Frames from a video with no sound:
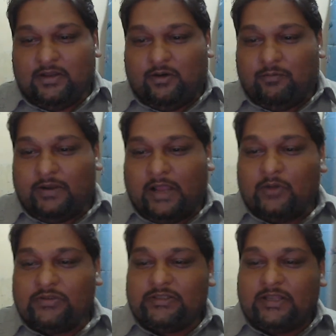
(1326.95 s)
Open
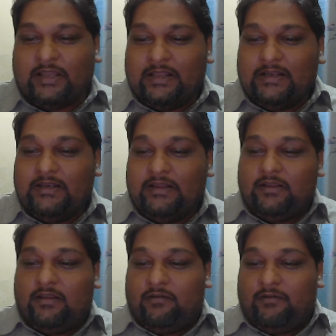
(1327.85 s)
houses are held
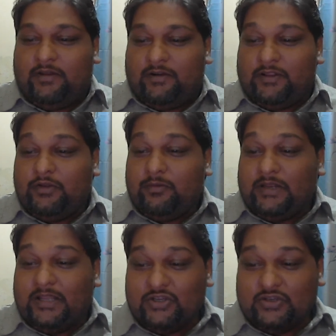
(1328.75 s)
where Hindu
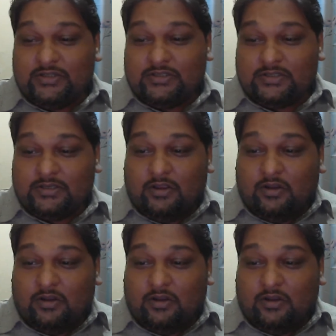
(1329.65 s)
Malaysians